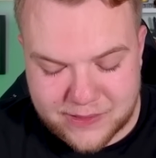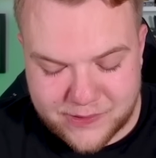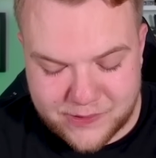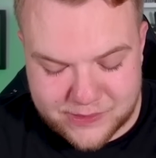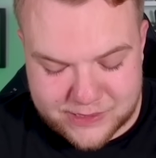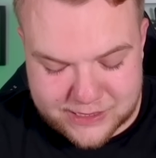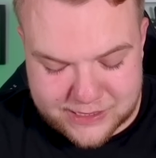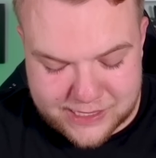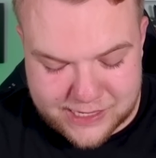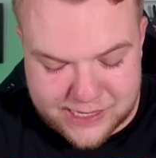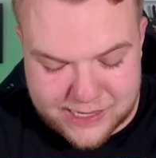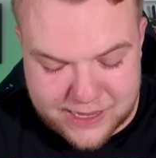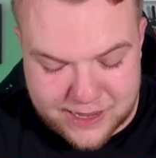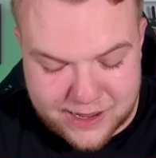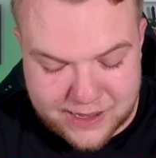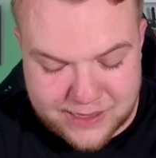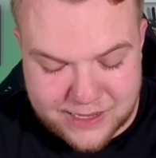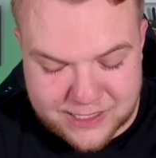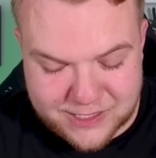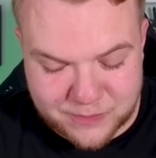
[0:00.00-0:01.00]
to see
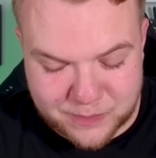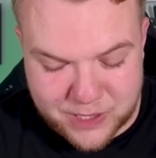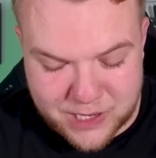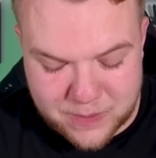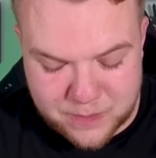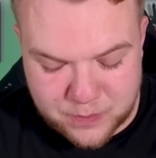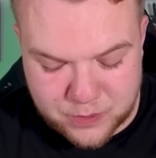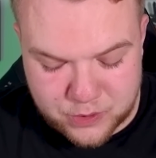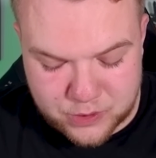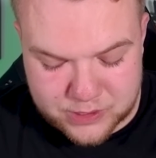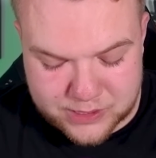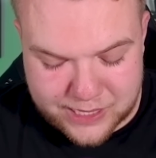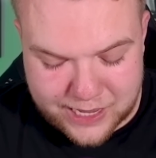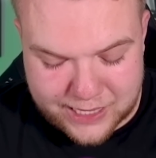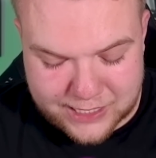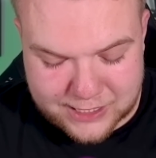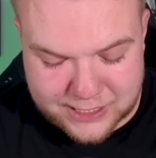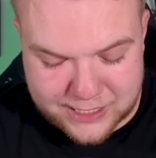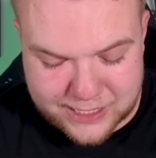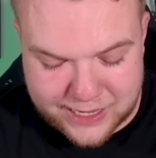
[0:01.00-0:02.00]
the speed boost
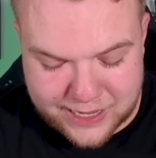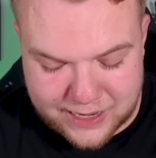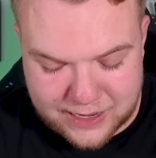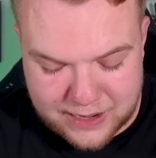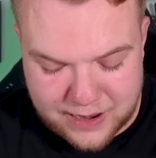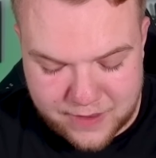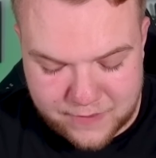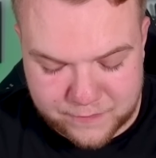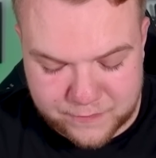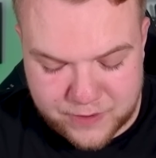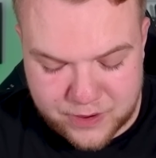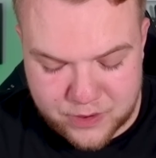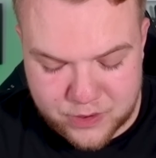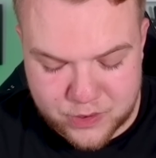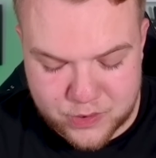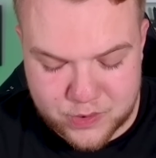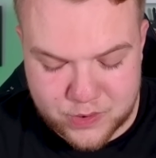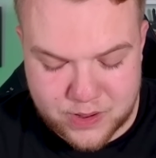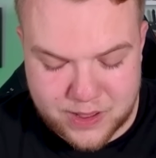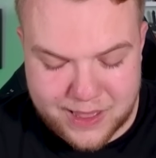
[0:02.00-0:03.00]
actually get a lot of
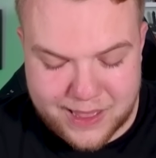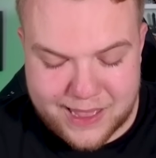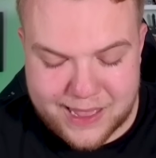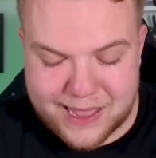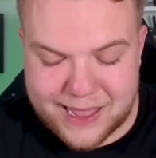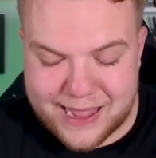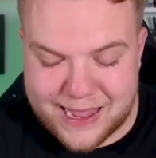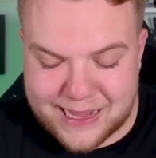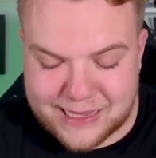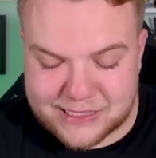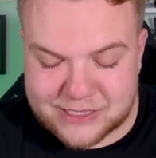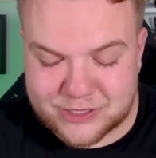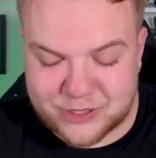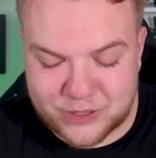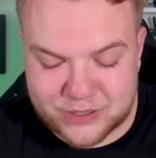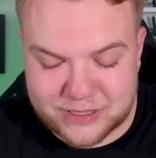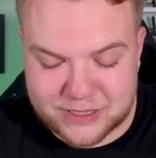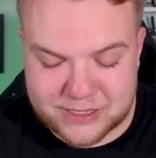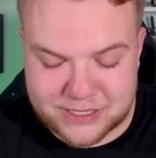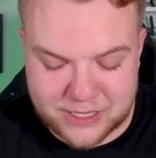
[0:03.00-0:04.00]
value. In
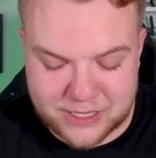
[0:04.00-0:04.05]
certain